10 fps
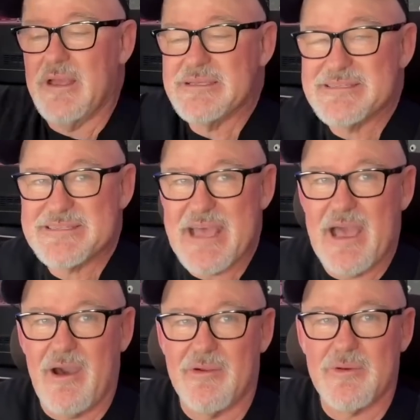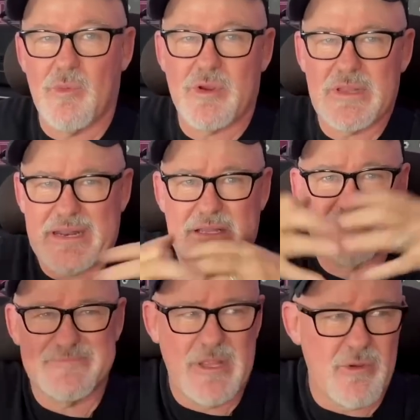sound, a more kind
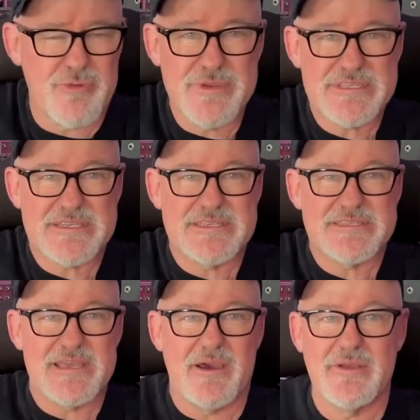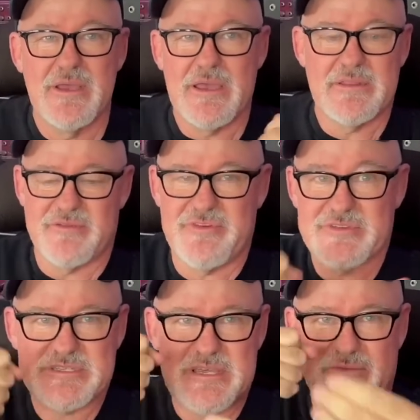of, 360 sound, and then the
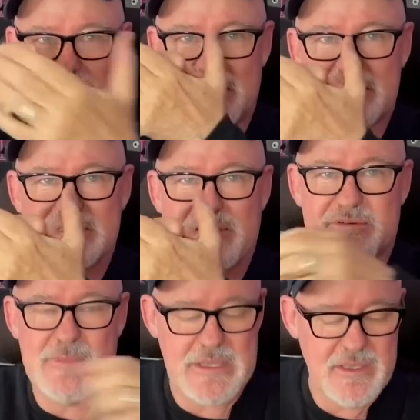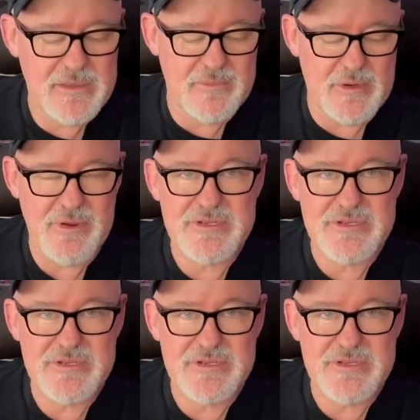57 is giving me the mid-range